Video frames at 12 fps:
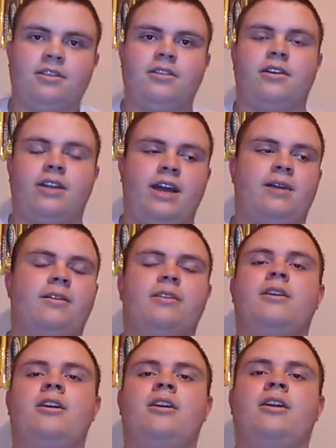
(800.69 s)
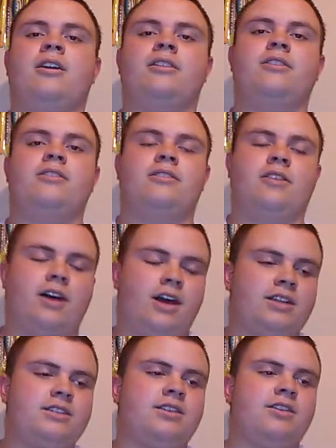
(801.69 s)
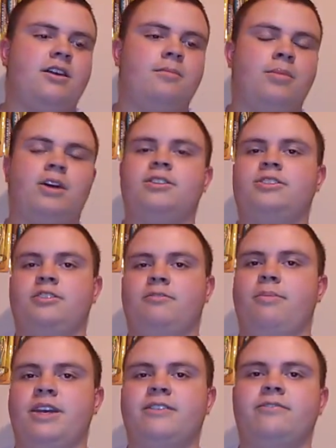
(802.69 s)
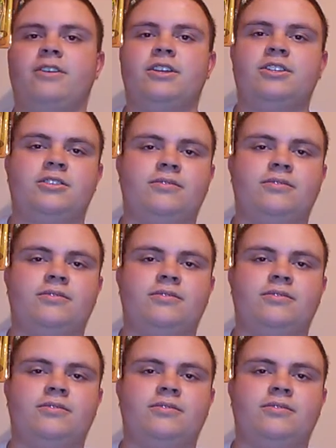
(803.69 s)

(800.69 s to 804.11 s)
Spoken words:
not a bunch of big fish.